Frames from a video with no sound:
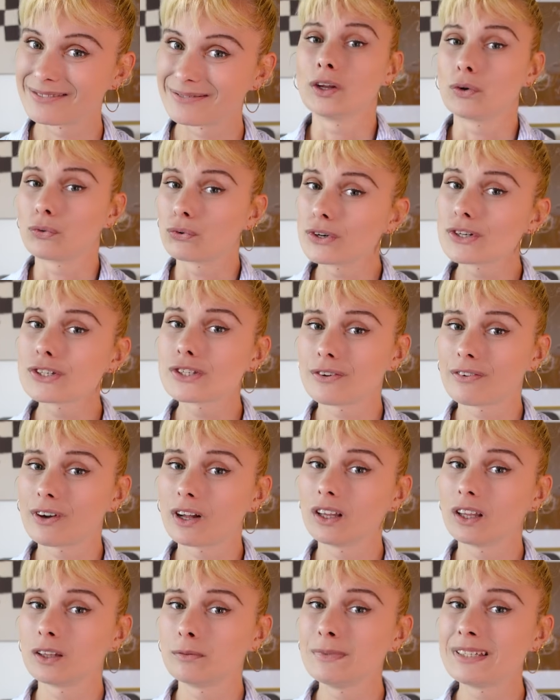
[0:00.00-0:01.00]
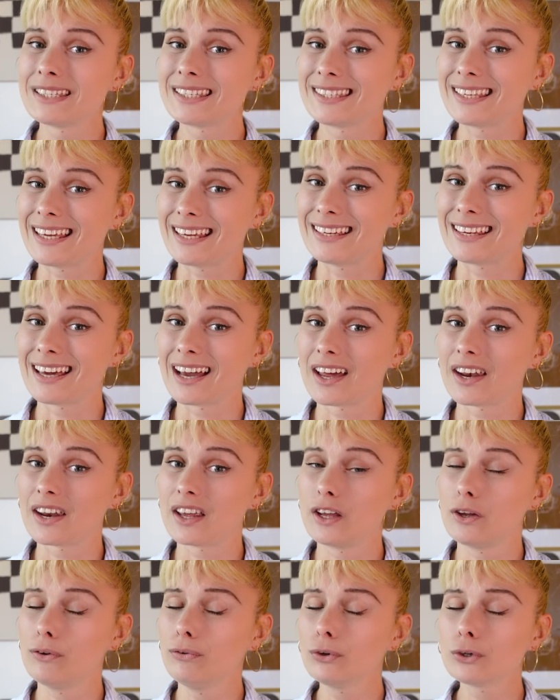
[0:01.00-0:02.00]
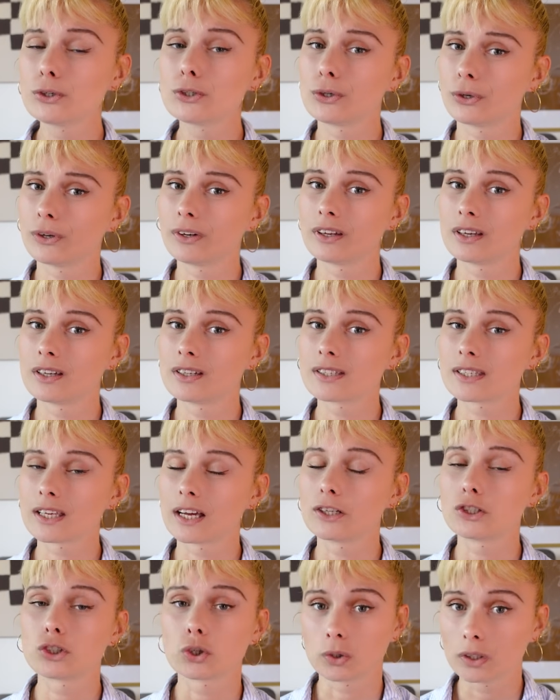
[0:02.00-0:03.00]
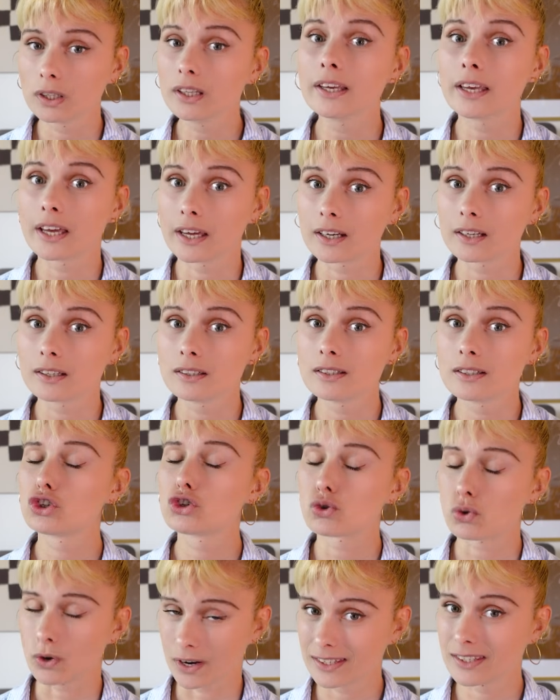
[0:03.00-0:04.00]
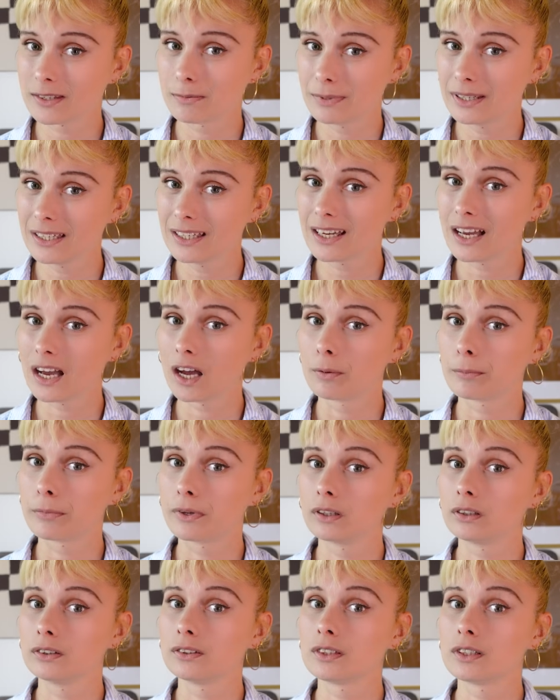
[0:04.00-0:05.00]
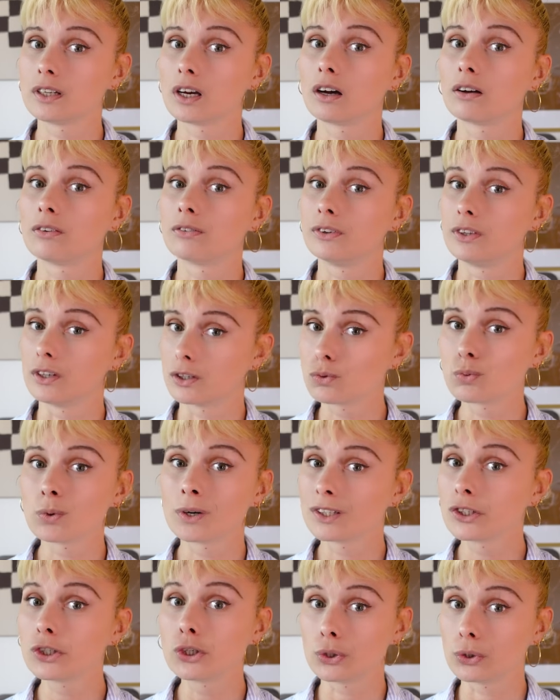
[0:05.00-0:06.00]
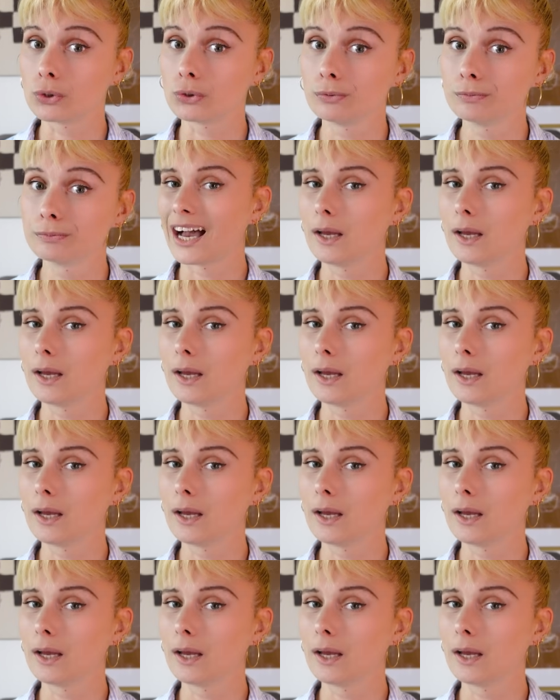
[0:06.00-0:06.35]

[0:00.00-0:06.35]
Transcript: Now, first of all, let me say that if you're doing this, I totally get it. Trust me, I'm guilty of this one too.